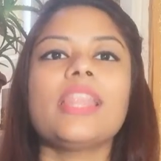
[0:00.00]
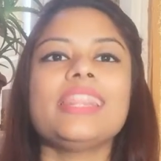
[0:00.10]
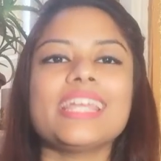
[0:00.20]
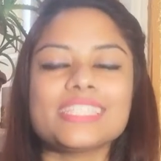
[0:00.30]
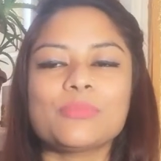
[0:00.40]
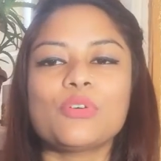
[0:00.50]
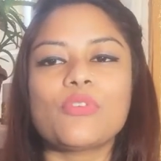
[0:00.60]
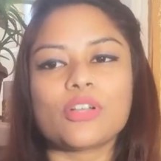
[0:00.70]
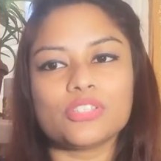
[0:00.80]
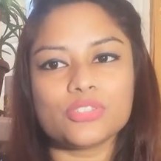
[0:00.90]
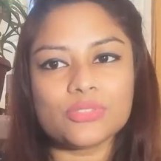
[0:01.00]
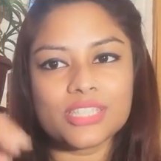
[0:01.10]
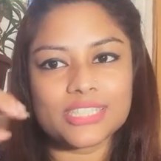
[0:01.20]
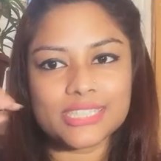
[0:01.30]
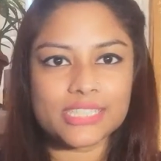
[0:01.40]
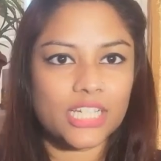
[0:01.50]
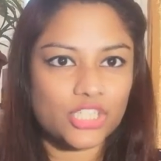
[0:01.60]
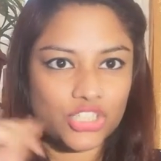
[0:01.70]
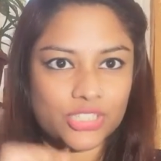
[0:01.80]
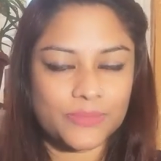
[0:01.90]
let's move on to the
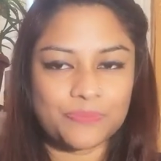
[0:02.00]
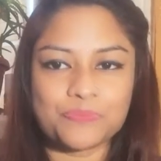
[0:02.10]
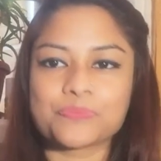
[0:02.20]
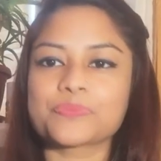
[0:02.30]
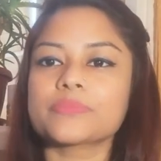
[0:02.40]
discussion.